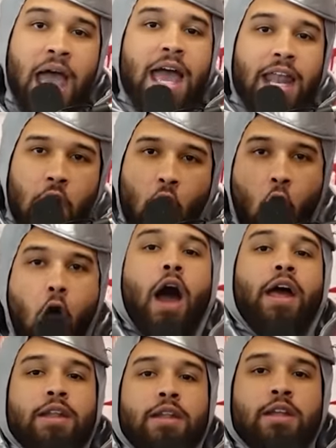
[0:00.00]
Now,
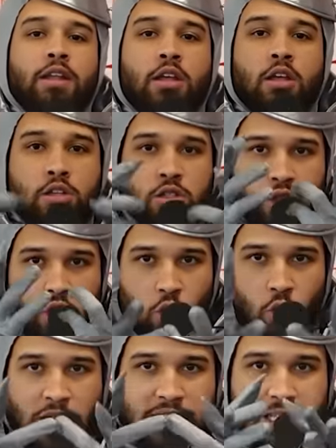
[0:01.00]
to the
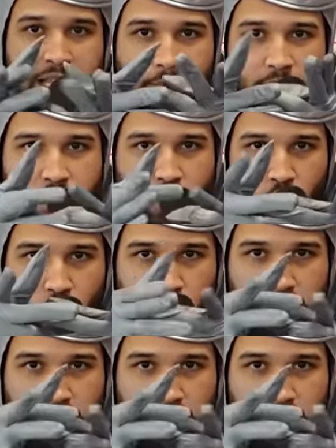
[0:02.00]
rest of the episode.